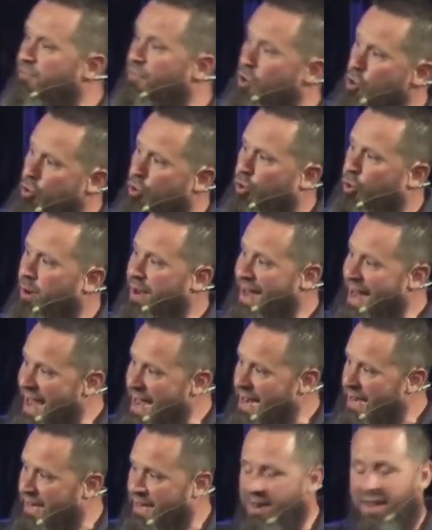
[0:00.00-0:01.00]
Even if you
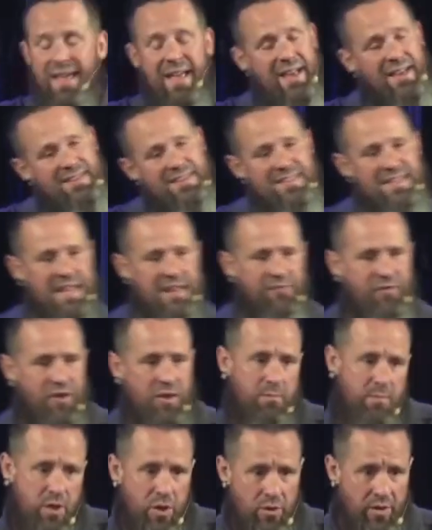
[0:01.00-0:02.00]
created a
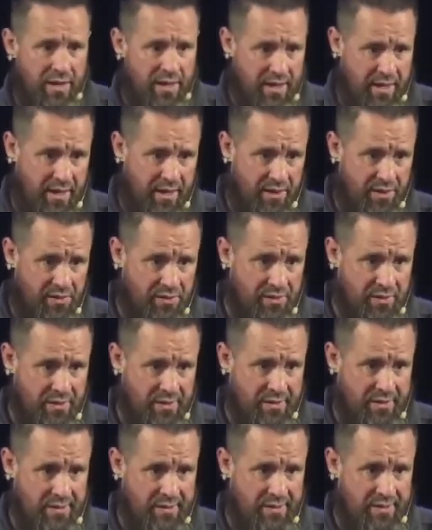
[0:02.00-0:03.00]
safe community,